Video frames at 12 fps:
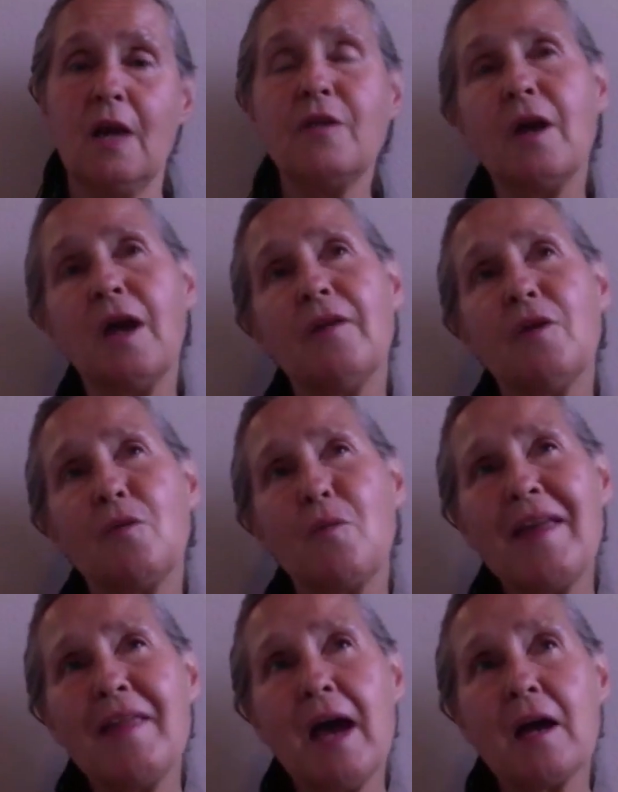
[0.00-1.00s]
And the way
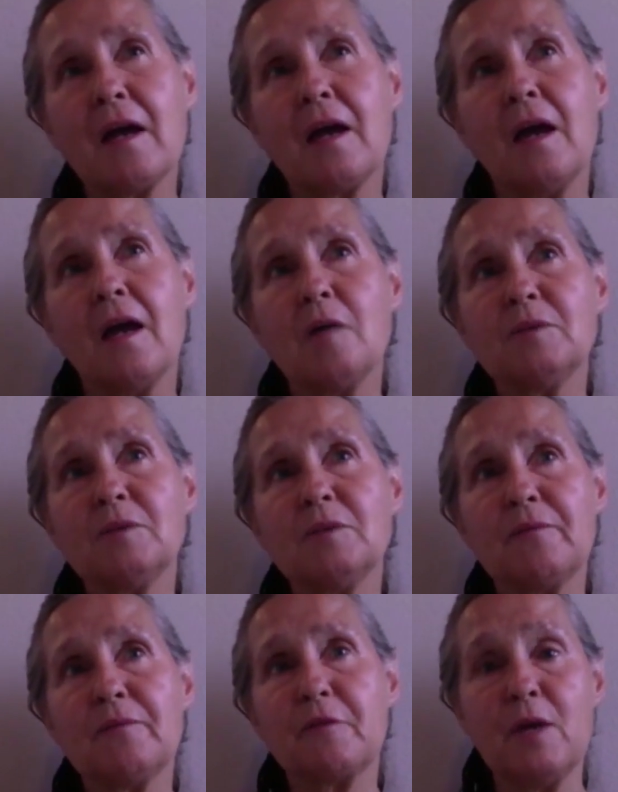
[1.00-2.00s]
that comes
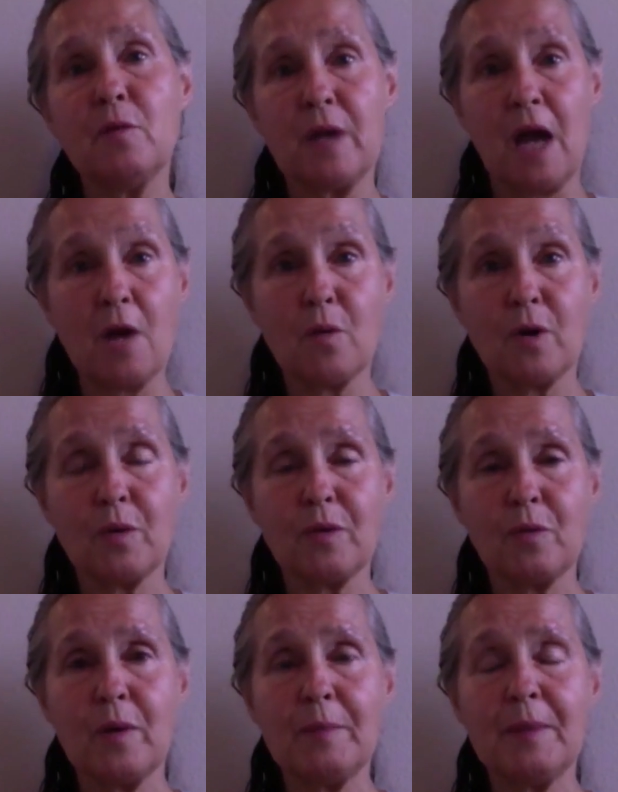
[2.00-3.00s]
up for me when I work
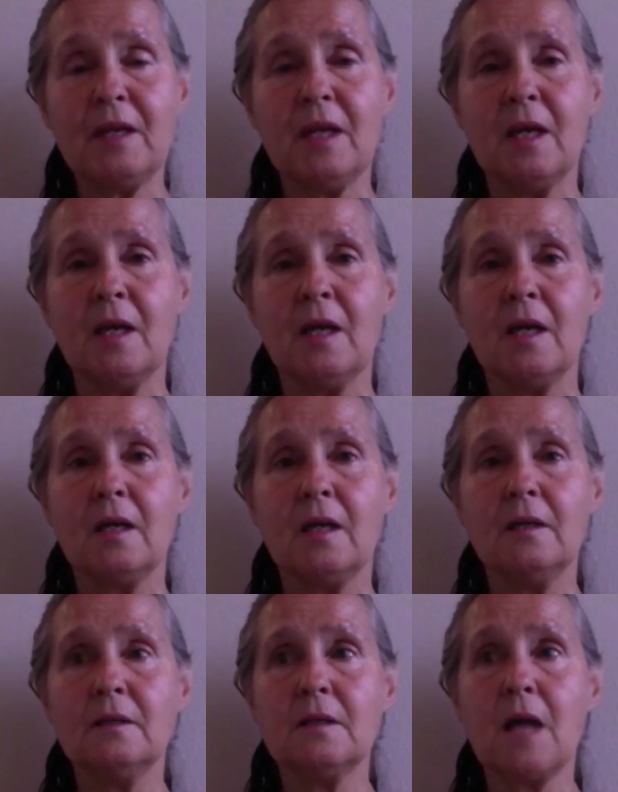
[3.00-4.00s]
with women
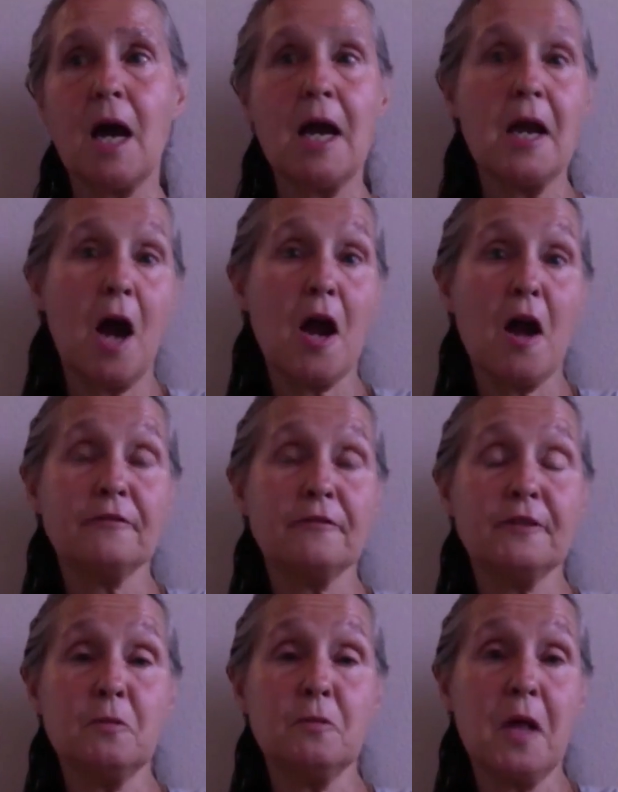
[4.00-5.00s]
is I
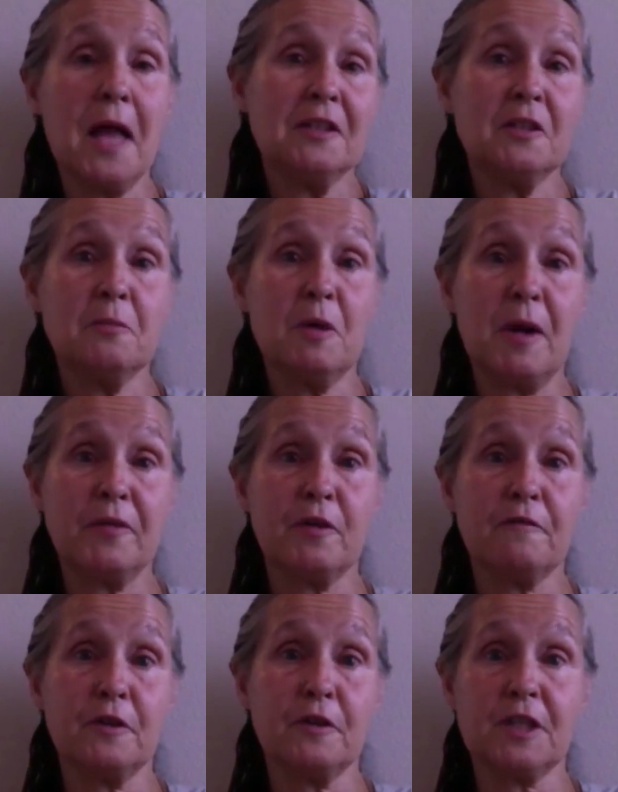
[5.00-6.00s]
often will ask them about
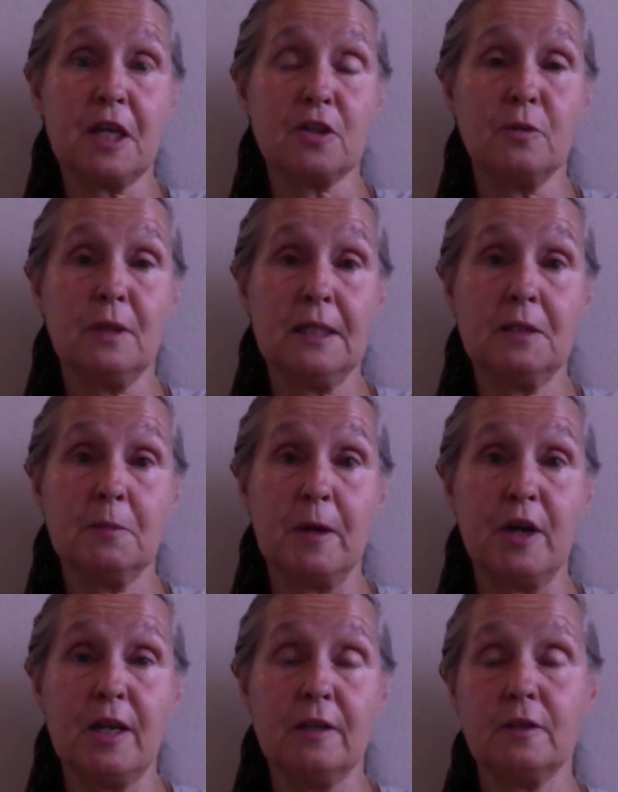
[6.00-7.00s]
their first sexual
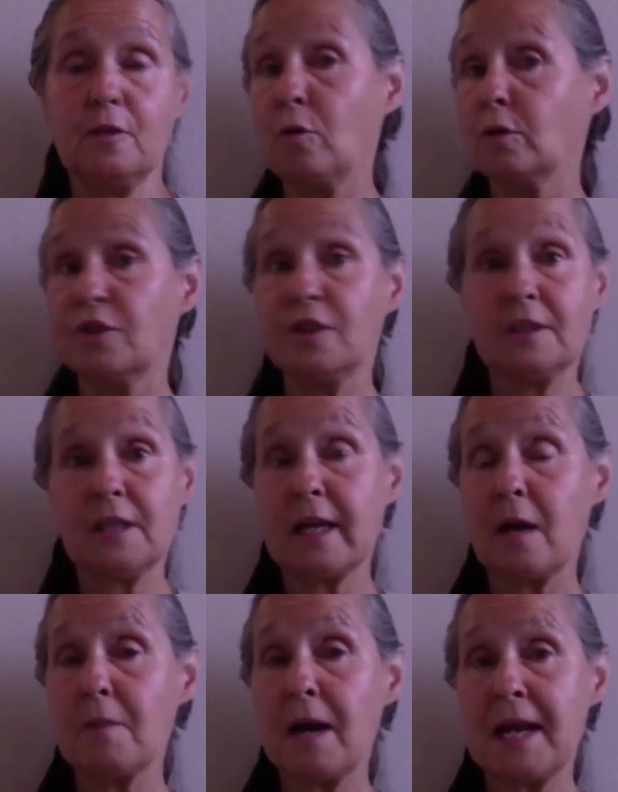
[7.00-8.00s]
experience, or just
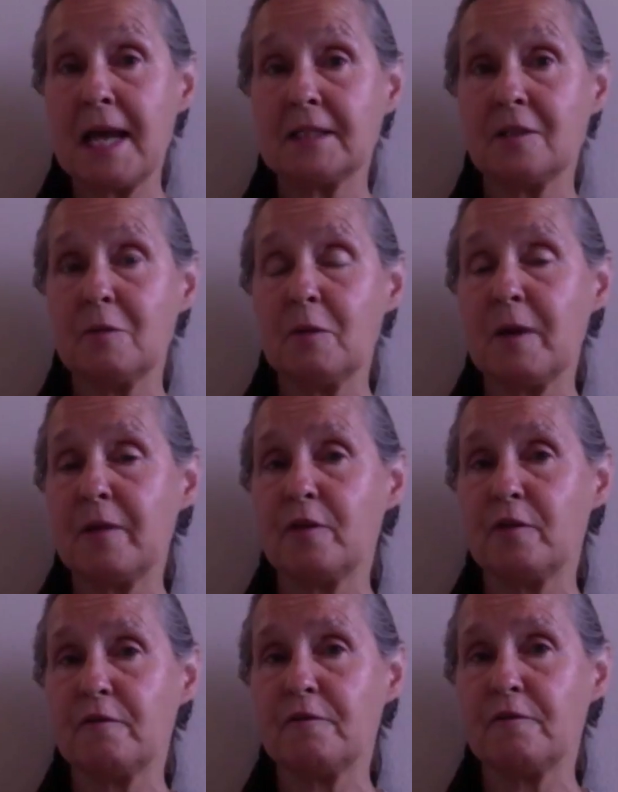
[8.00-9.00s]
like I might ask them about
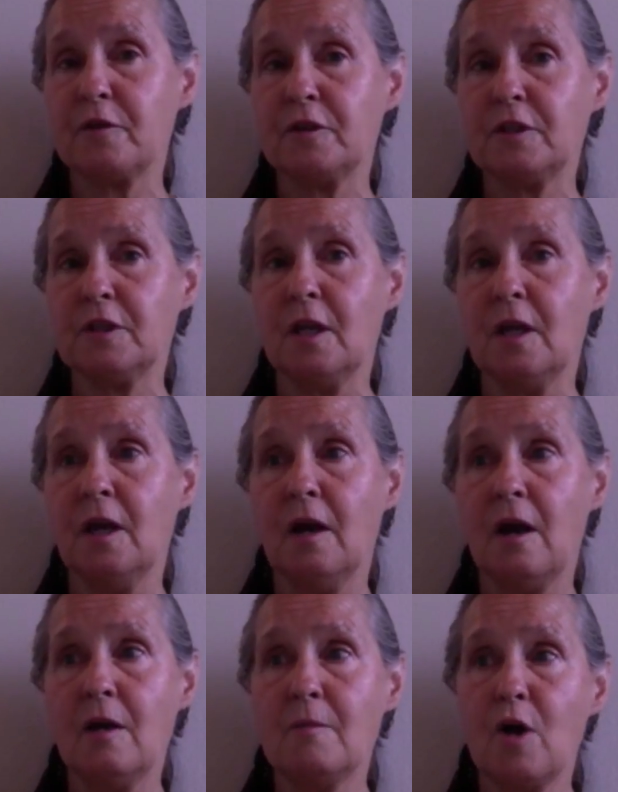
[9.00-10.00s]
their first
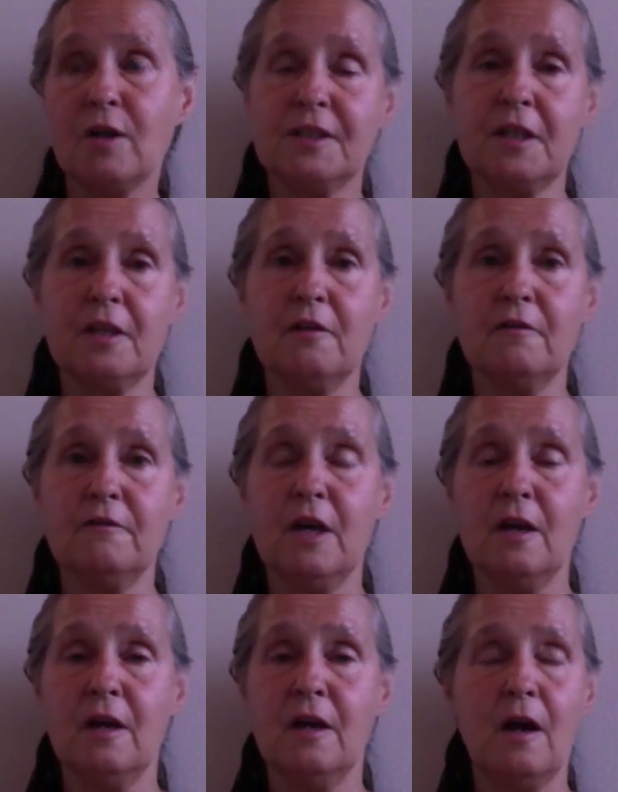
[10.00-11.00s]
onset
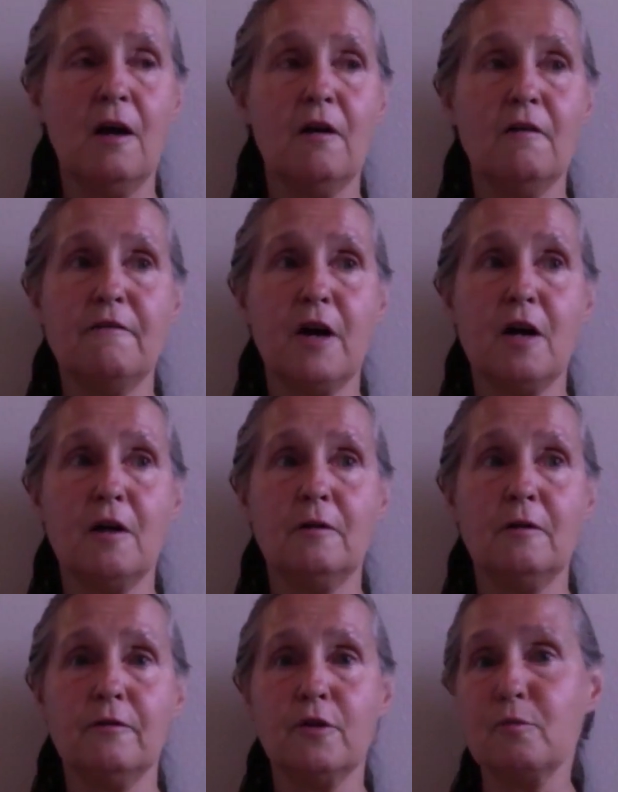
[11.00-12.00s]
of
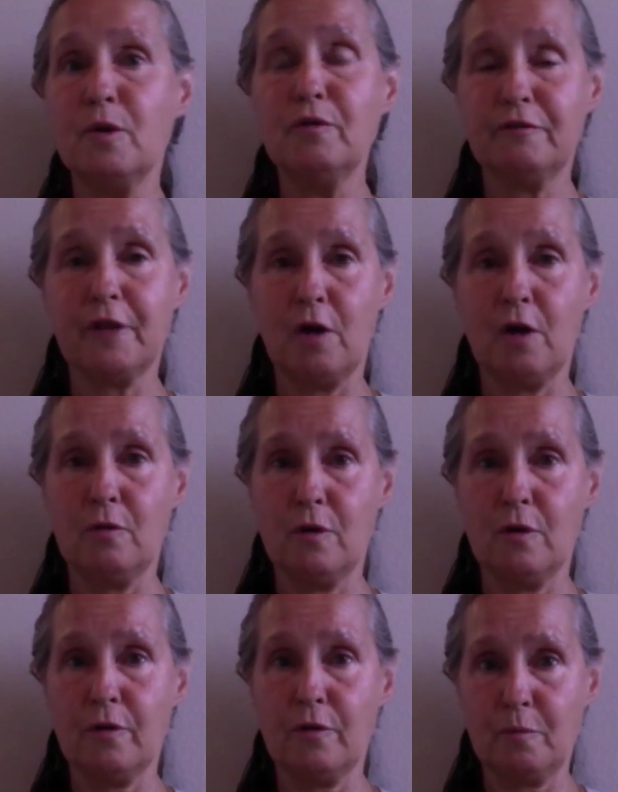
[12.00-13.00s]
their moon flow
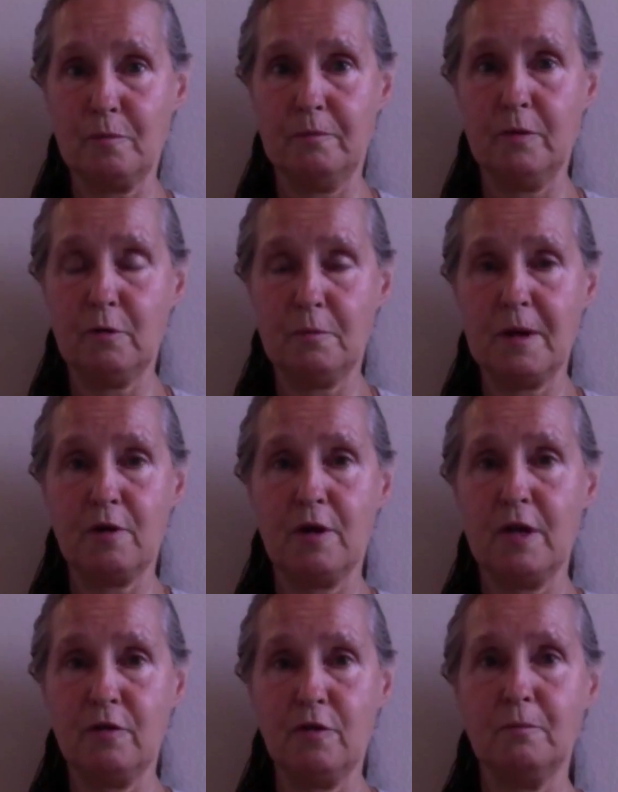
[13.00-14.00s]
or their
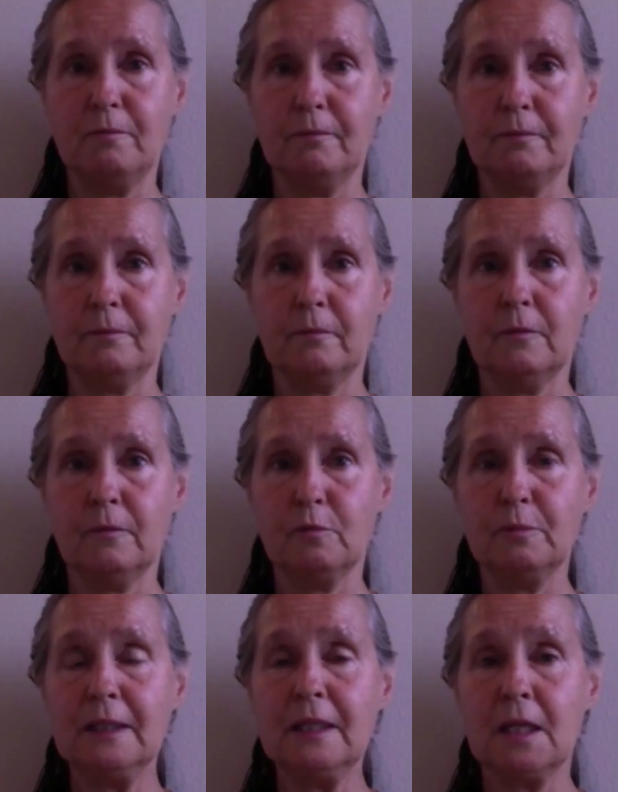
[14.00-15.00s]
period, their
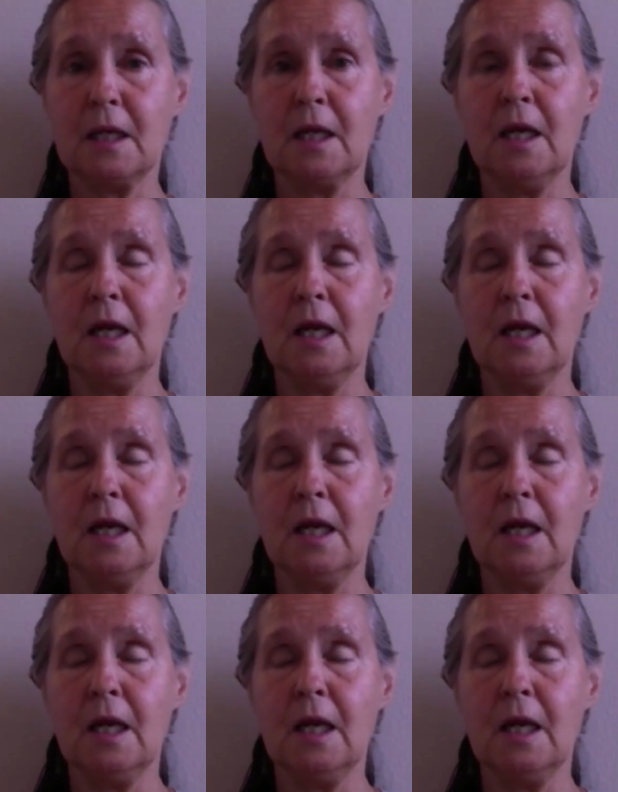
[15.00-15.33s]
bleeding.